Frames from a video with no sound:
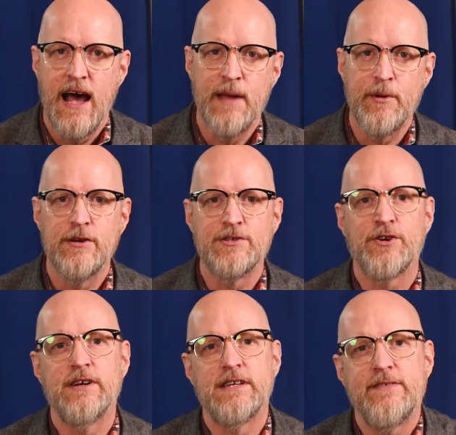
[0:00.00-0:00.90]
I'm your host,
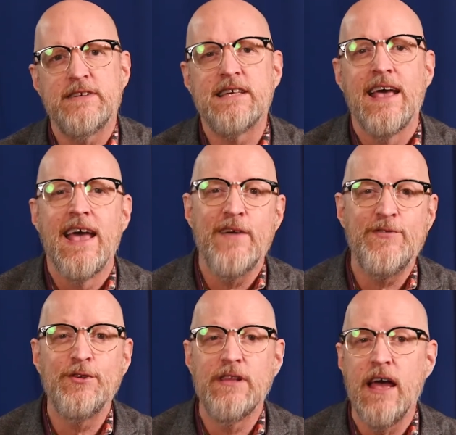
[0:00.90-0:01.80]
Ron Davis. If
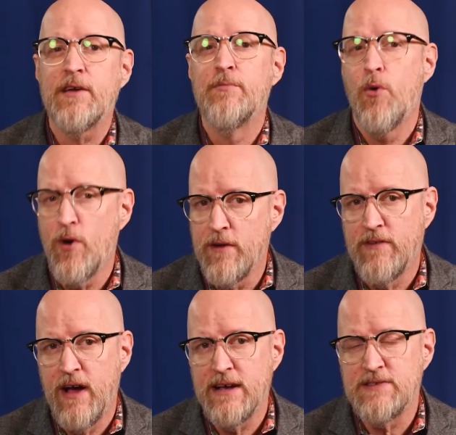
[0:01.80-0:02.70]
you'd like more
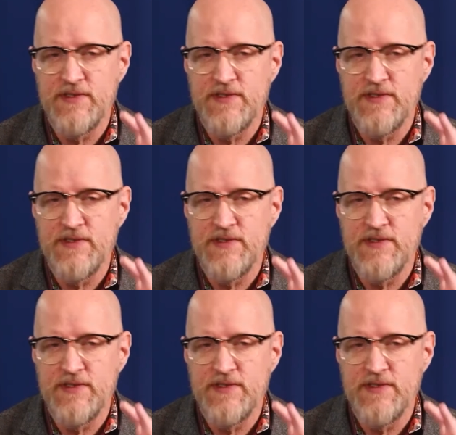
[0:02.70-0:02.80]
advice,